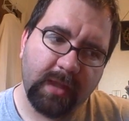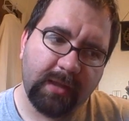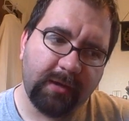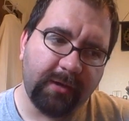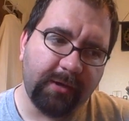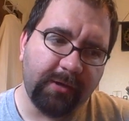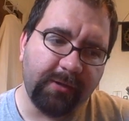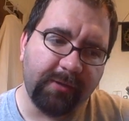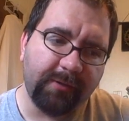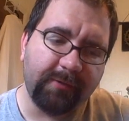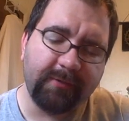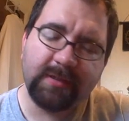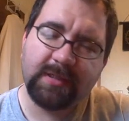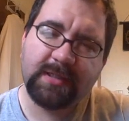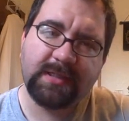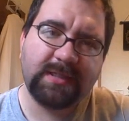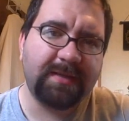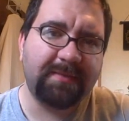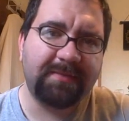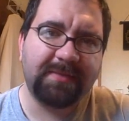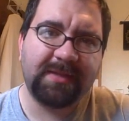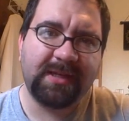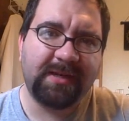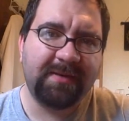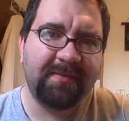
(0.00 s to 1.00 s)
don't know, there was just
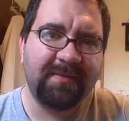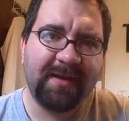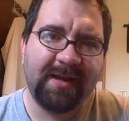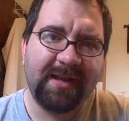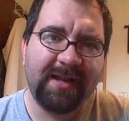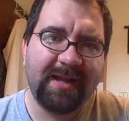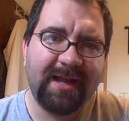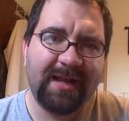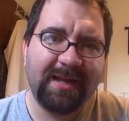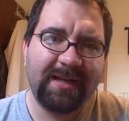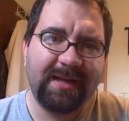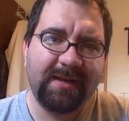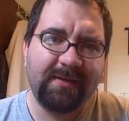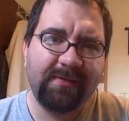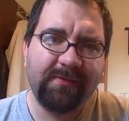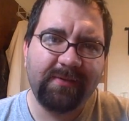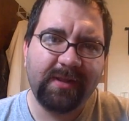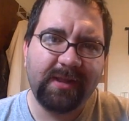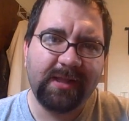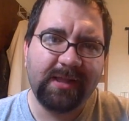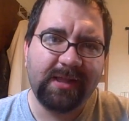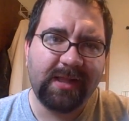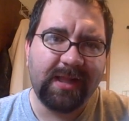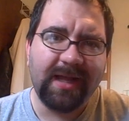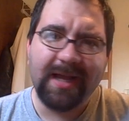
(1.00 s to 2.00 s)
something about it I didn't
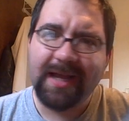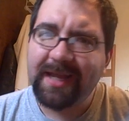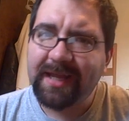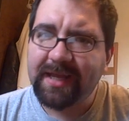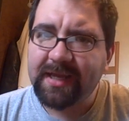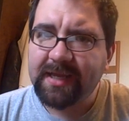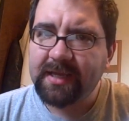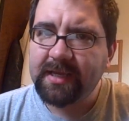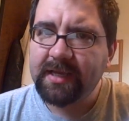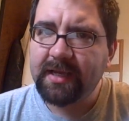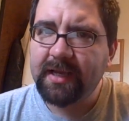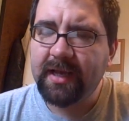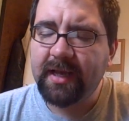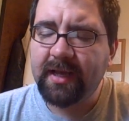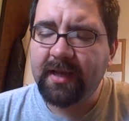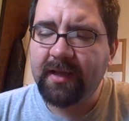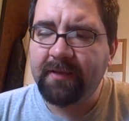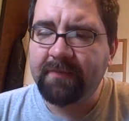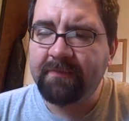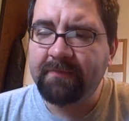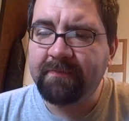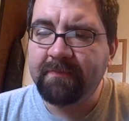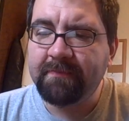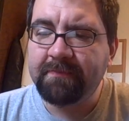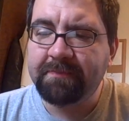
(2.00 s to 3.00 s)
really like.
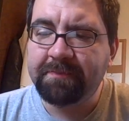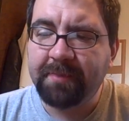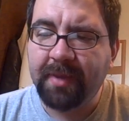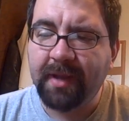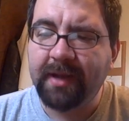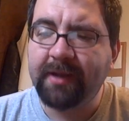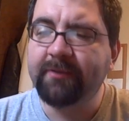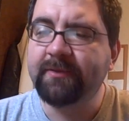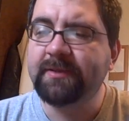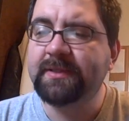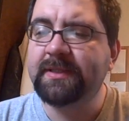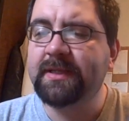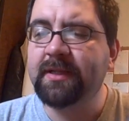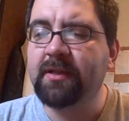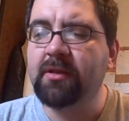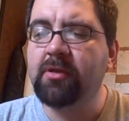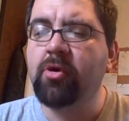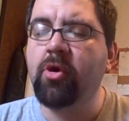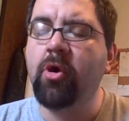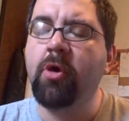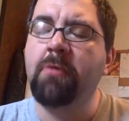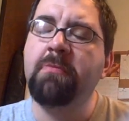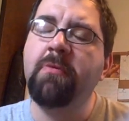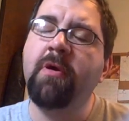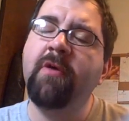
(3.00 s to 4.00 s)
But it was still a
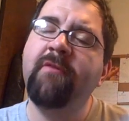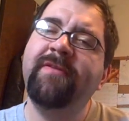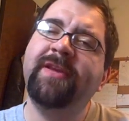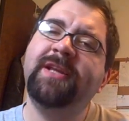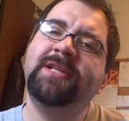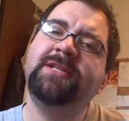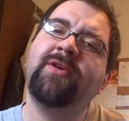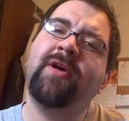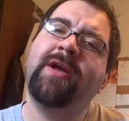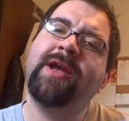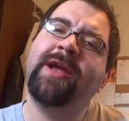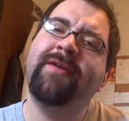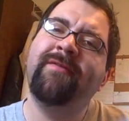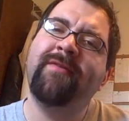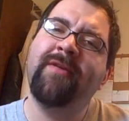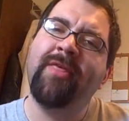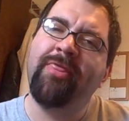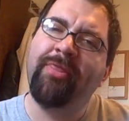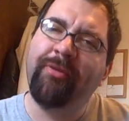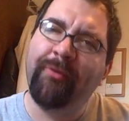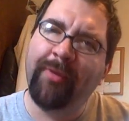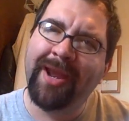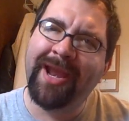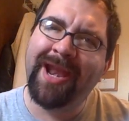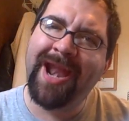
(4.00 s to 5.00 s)
cool movie, so I give it a
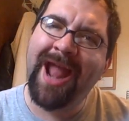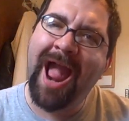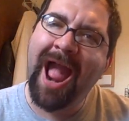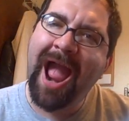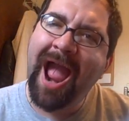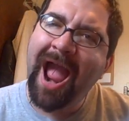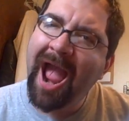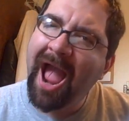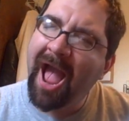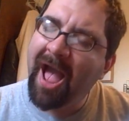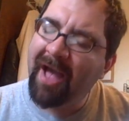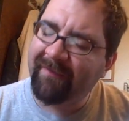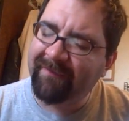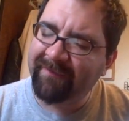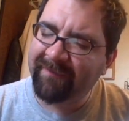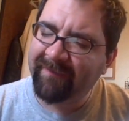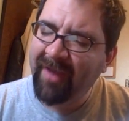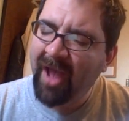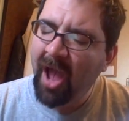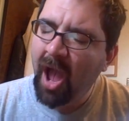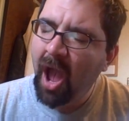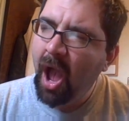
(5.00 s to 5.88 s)
3.5